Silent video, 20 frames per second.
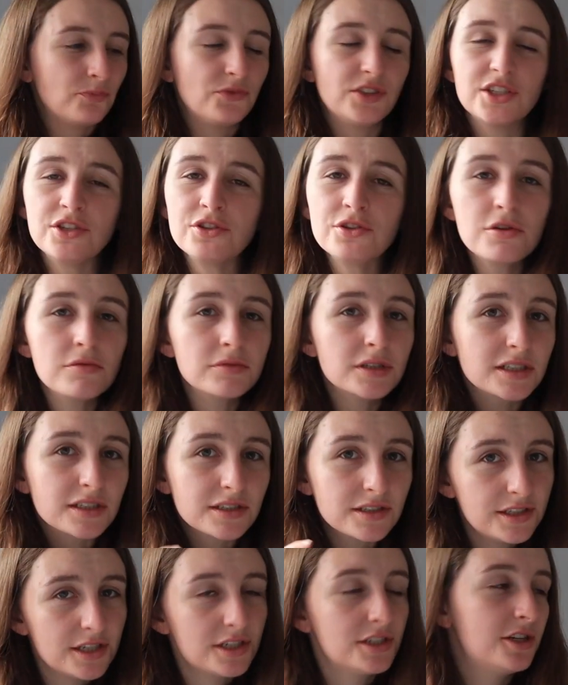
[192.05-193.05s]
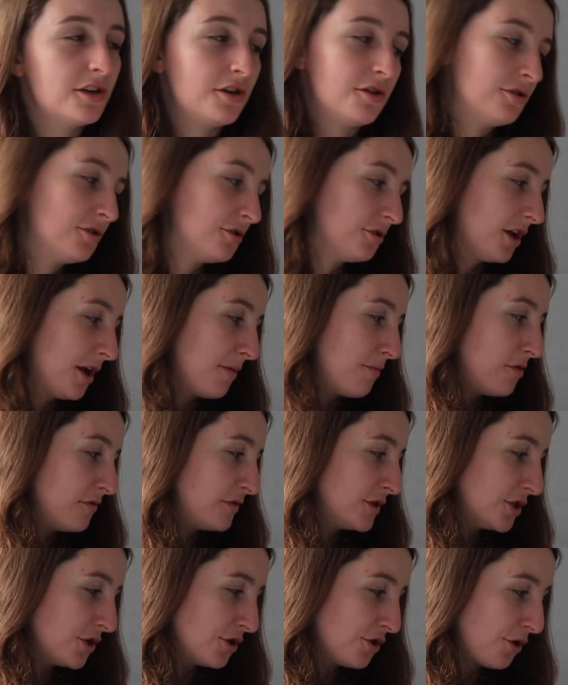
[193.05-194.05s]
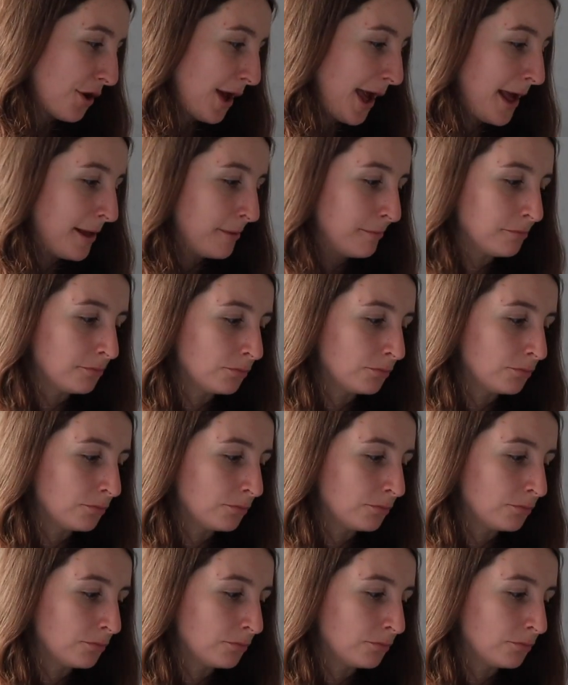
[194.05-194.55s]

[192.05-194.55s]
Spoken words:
Didn't know it existed until I moved to the UK.